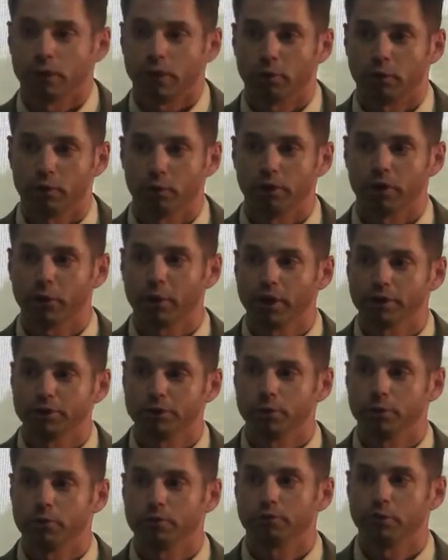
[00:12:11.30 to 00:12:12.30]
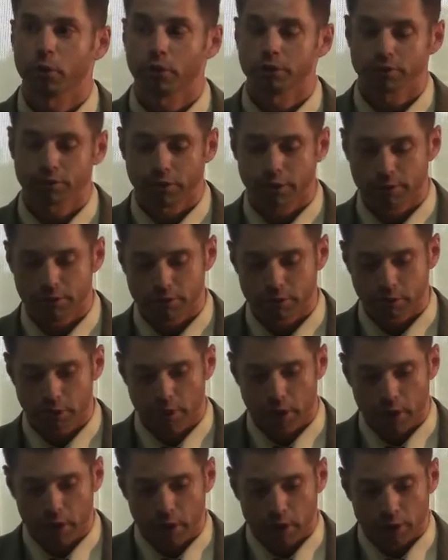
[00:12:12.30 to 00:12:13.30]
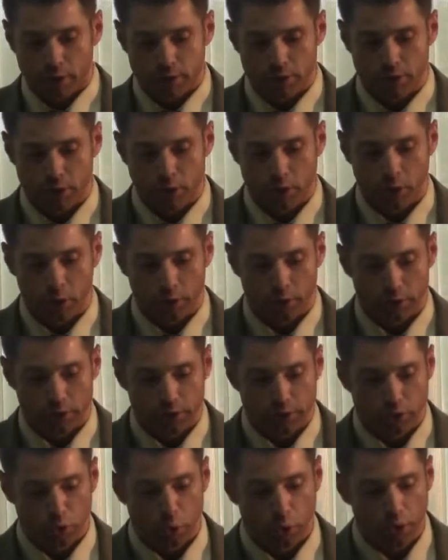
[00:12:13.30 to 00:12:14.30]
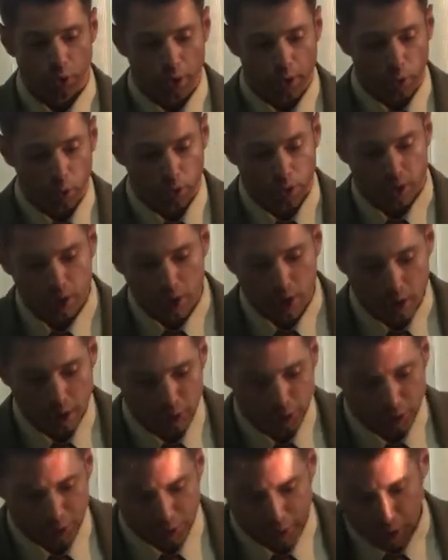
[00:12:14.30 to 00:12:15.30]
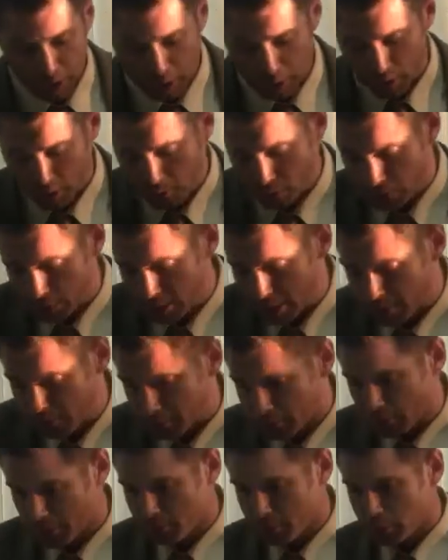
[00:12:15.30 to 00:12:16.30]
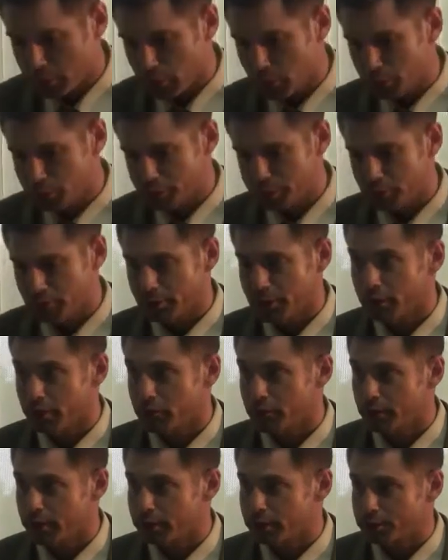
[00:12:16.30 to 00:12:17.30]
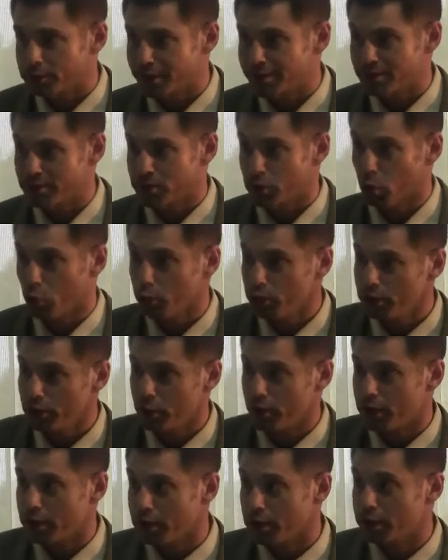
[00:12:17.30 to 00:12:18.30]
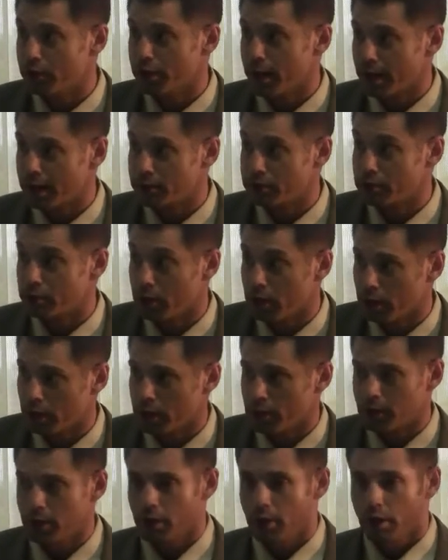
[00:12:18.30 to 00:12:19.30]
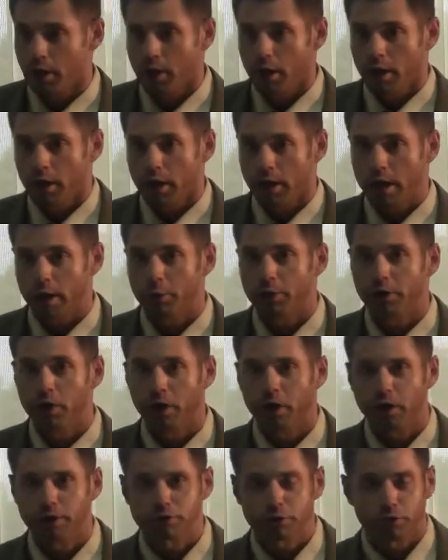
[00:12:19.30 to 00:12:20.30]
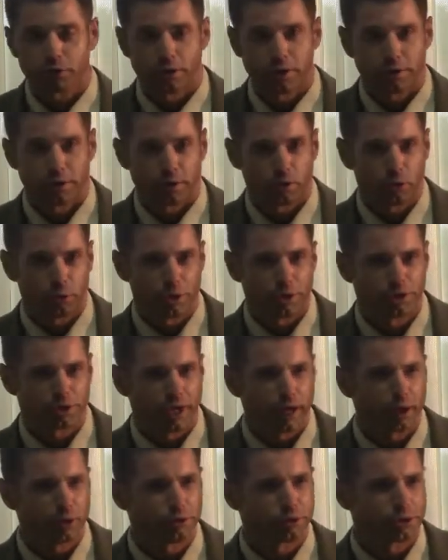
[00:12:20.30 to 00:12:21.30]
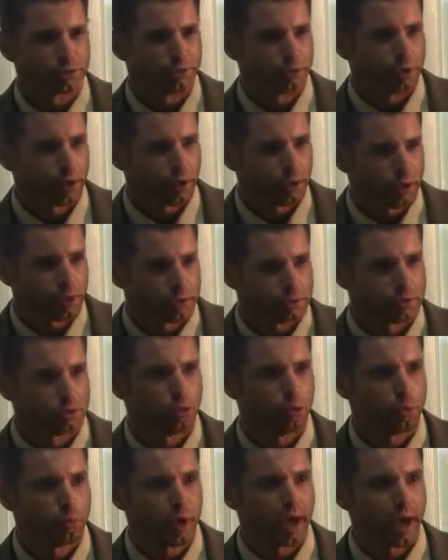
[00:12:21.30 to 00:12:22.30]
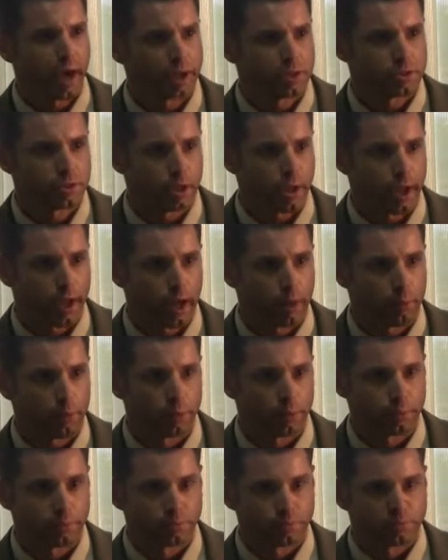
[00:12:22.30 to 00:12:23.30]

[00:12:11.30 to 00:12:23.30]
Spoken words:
We really want you to enforce this. So we're cautiously in favor of the notion of a convention as the only way to get that done. And we also think that it will be challenging for anything too bad to happen.